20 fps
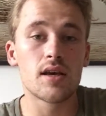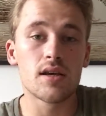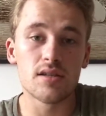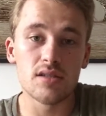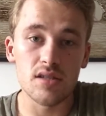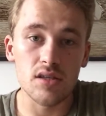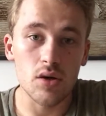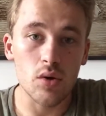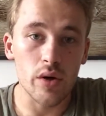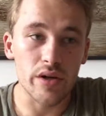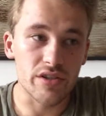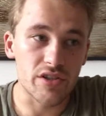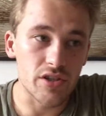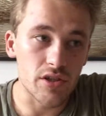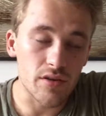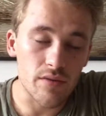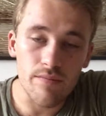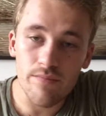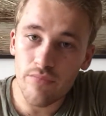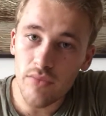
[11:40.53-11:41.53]
It's a
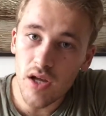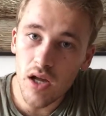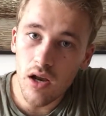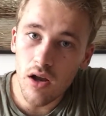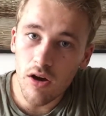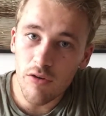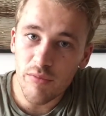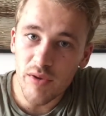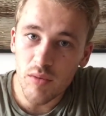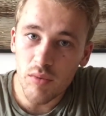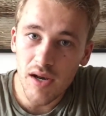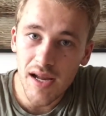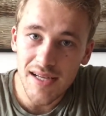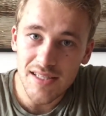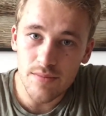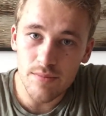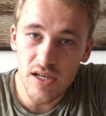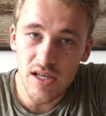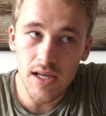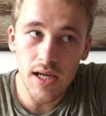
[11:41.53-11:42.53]
question a lot of people
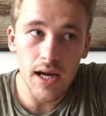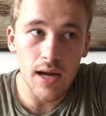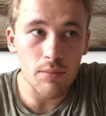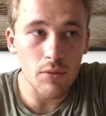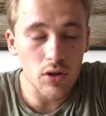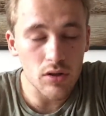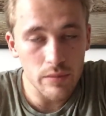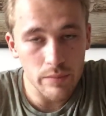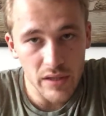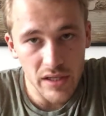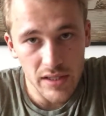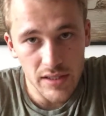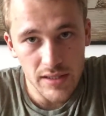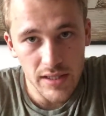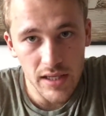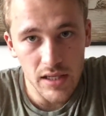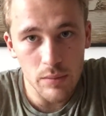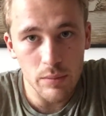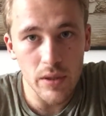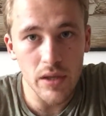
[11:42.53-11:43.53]
ask me. I'm not the biggest
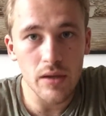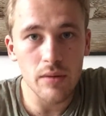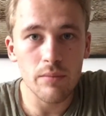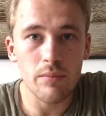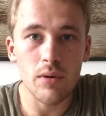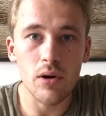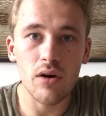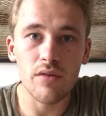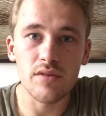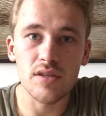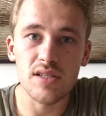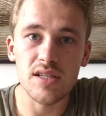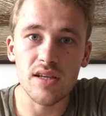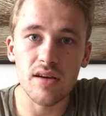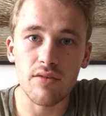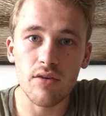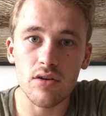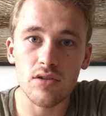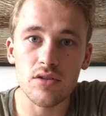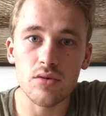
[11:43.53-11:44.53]
keeper, but obviously
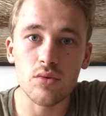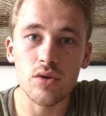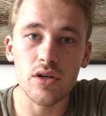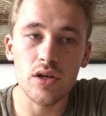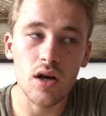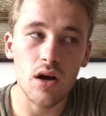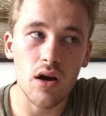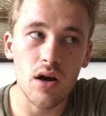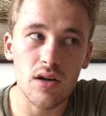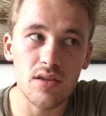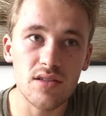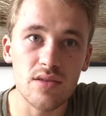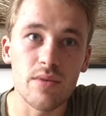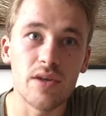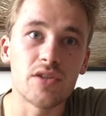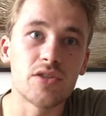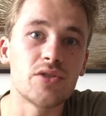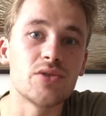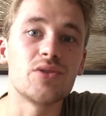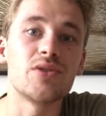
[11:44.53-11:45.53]
I've got to work hard to
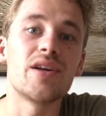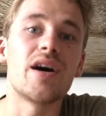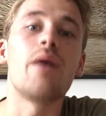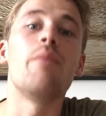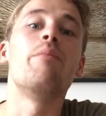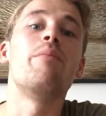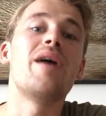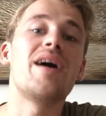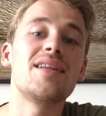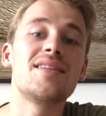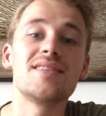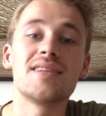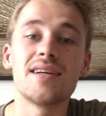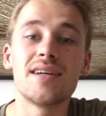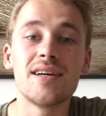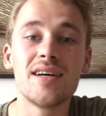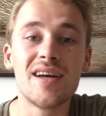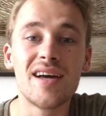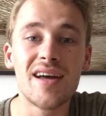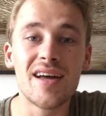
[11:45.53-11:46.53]
make sure that I'm better
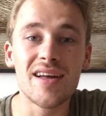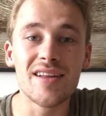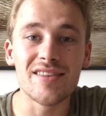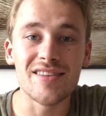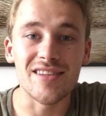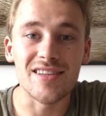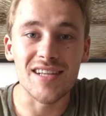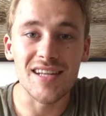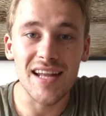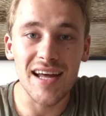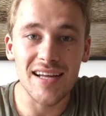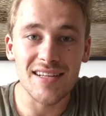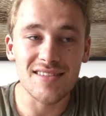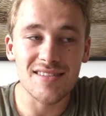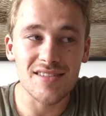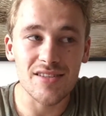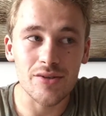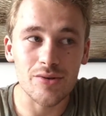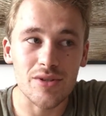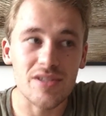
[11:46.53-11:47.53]
than the
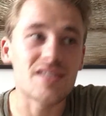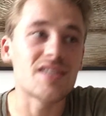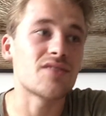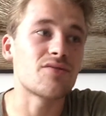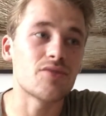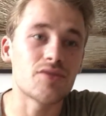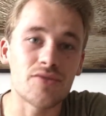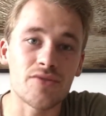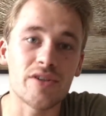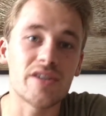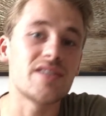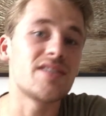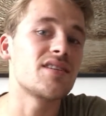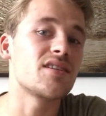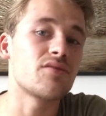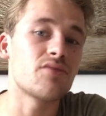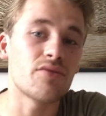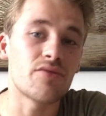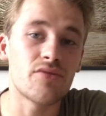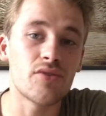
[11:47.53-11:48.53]
lads who are 6'3",
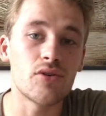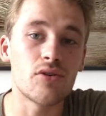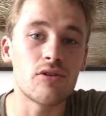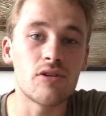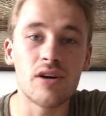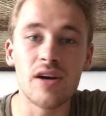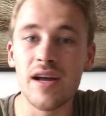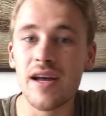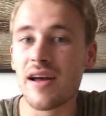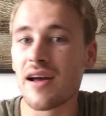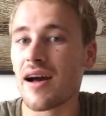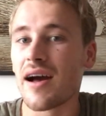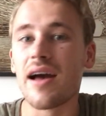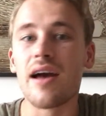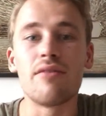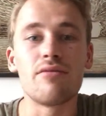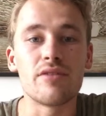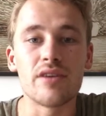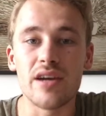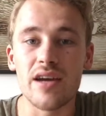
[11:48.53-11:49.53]
6'4"
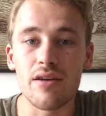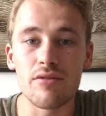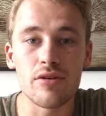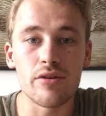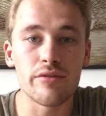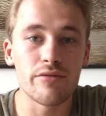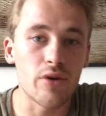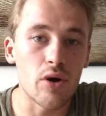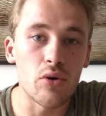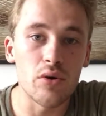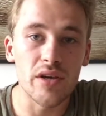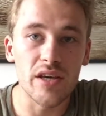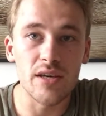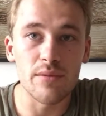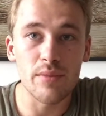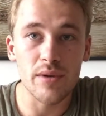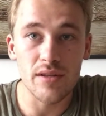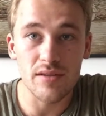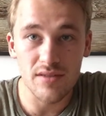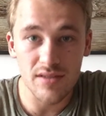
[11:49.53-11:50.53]
at every area of
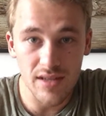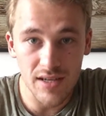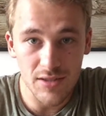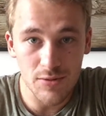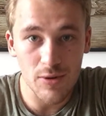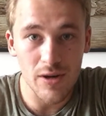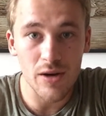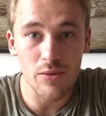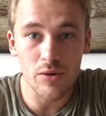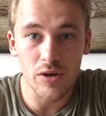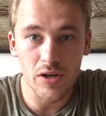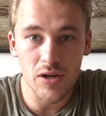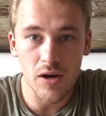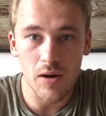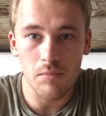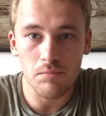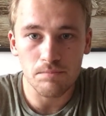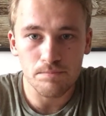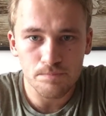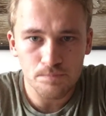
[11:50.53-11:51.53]
goalkeeping, so that's what I work
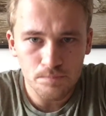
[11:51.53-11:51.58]
on.